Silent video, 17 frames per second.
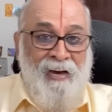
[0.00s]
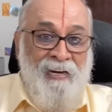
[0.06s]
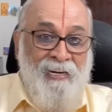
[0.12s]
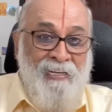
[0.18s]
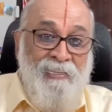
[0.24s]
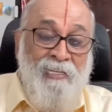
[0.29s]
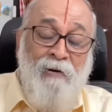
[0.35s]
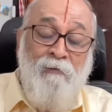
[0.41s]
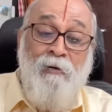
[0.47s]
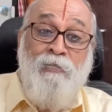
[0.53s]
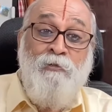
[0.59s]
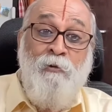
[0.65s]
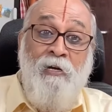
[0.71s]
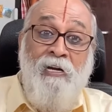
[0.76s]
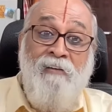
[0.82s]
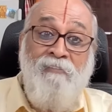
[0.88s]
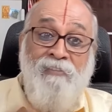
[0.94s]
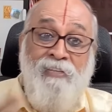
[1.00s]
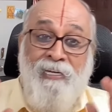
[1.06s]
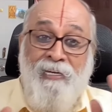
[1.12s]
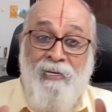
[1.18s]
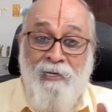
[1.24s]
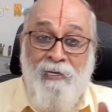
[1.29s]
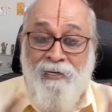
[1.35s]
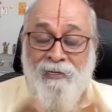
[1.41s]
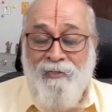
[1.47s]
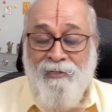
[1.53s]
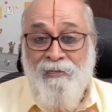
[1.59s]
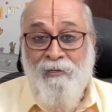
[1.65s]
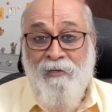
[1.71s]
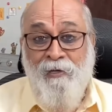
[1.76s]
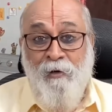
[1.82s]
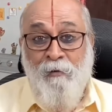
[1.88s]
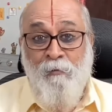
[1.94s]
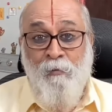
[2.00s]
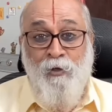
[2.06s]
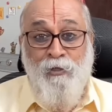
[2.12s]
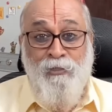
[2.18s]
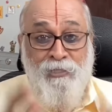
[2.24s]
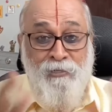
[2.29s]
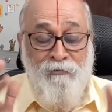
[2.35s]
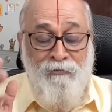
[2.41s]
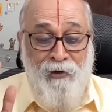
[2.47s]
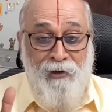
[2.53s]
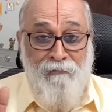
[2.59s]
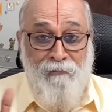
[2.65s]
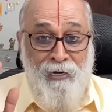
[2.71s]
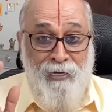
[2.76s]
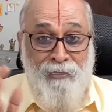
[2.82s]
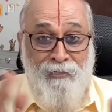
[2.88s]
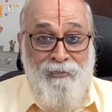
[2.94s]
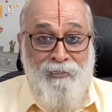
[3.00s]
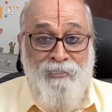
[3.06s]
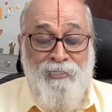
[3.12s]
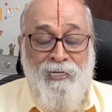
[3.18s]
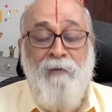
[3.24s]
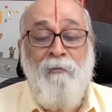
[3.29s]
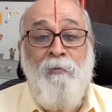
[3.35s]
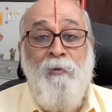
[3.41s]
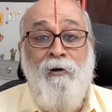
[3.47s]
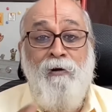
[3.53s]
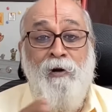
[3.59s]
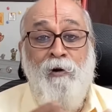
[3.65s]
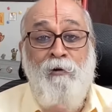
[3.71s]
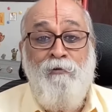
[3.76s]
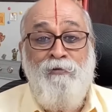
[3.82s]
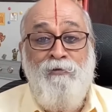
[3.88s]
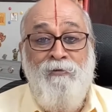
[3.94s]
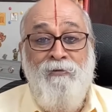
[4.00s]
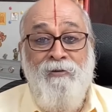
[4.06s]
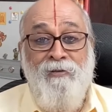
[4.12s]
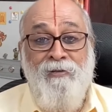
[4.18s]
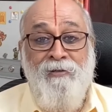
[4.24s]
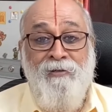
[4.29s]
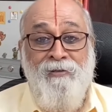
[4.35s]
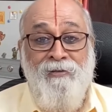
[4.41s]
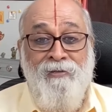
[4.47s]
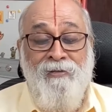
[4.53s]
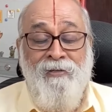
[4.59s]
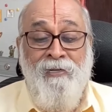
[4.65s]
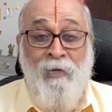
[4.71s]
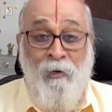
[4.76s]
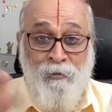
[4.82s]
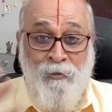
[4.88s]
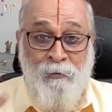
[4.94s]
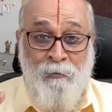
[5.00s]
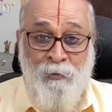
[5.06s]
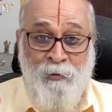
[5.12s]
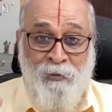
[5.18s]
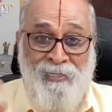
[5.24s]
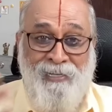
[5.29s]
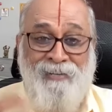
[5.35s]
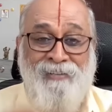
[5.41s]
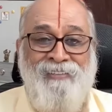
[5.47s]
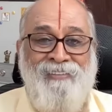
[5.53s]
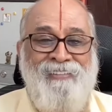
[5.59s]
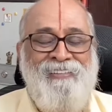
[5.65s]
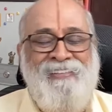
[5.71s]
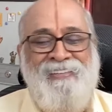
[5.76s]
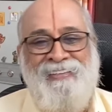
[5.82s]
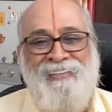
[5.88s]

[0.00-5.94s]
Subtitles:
Ananda was one of the most favorite disciples of Gautam Buddha.